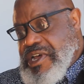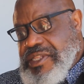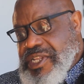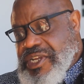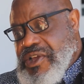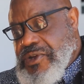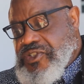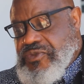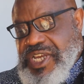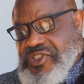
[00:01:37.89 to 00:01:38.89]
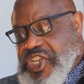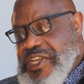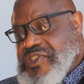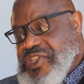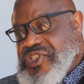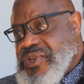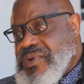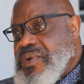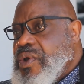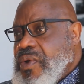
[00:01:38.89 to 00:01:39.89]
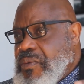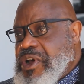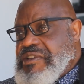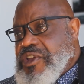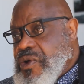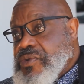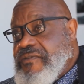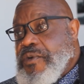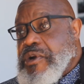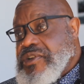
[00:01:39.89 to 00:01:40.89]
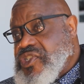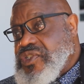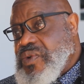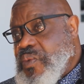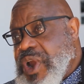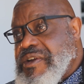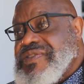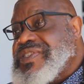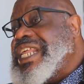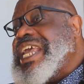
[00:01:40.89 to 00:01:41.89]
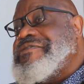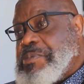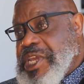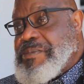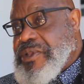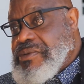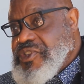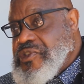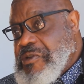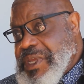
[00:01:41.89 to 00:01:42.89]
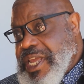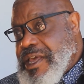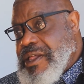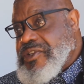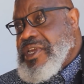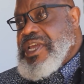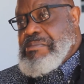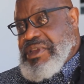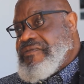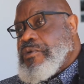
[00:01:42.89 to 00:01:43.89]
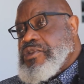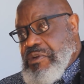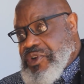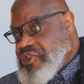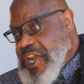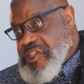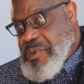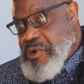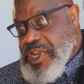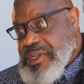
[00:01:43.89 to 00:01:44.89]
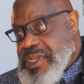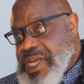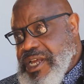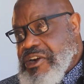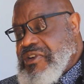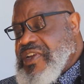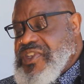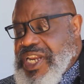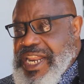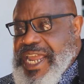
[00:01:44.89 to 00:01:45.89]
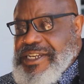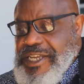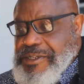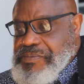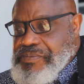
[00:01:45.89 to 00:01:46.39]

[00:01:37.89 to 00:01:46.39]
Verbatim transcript: on the coast adjacent to one of the old forts where enslaved people used to be held before they were transported uh, across the Atlantic.